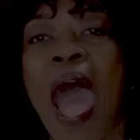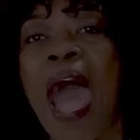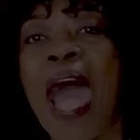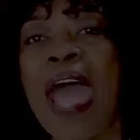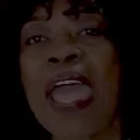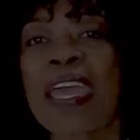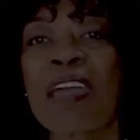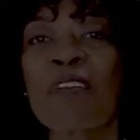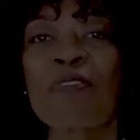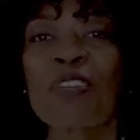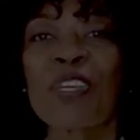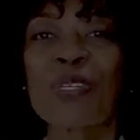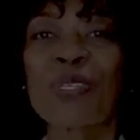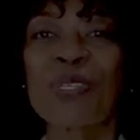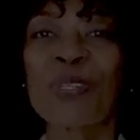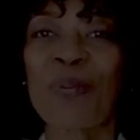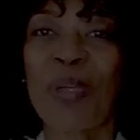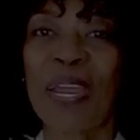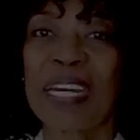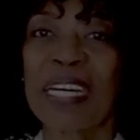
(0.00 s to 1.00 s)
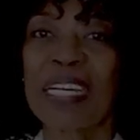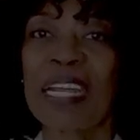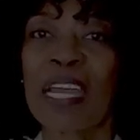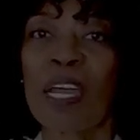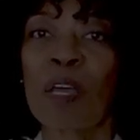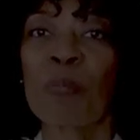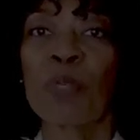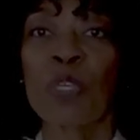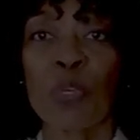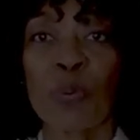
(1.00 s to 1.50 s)
I have used Credit
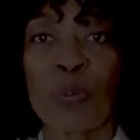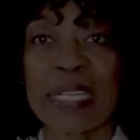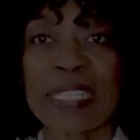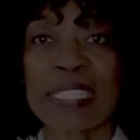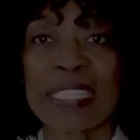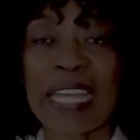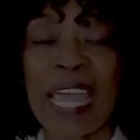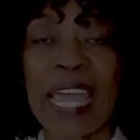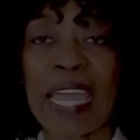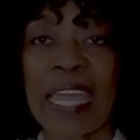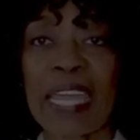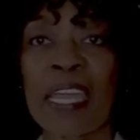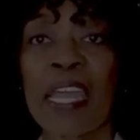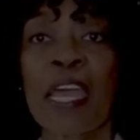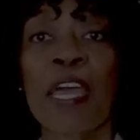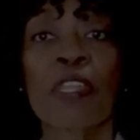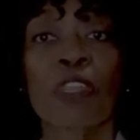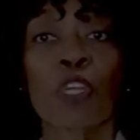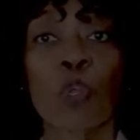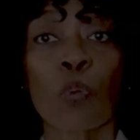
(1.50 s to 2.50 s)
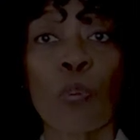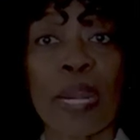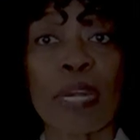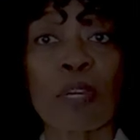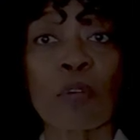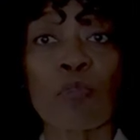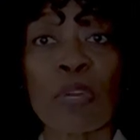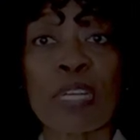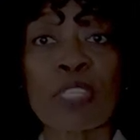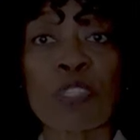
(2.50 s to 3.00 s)
Help USA, the
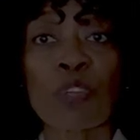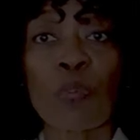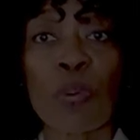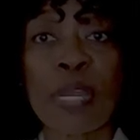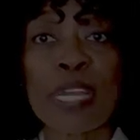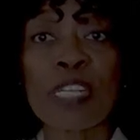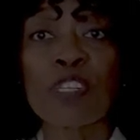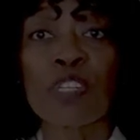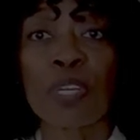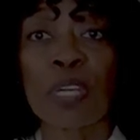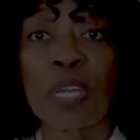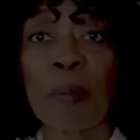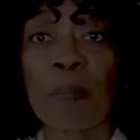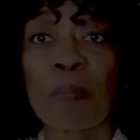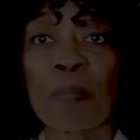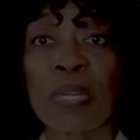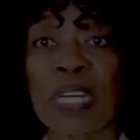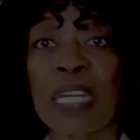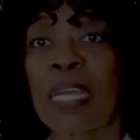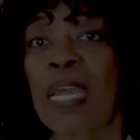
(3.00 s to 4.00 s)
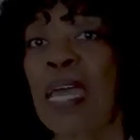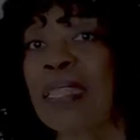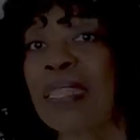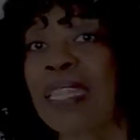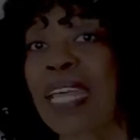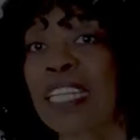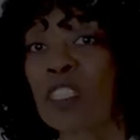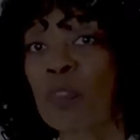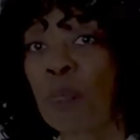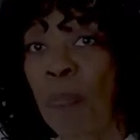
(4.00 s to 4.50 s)
credit restoration company
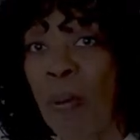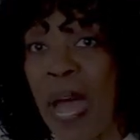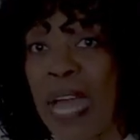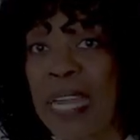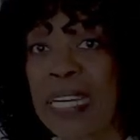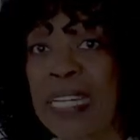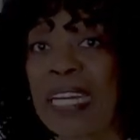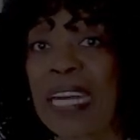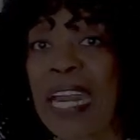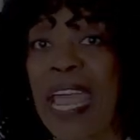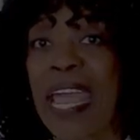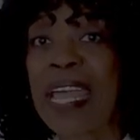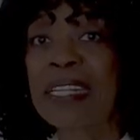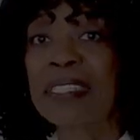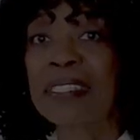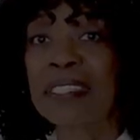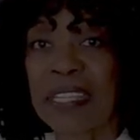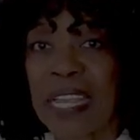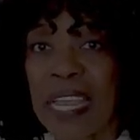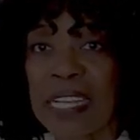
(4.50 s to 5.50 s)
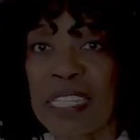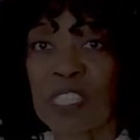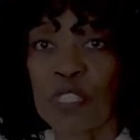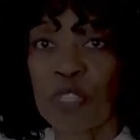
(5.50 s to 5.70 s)
that's bonded and state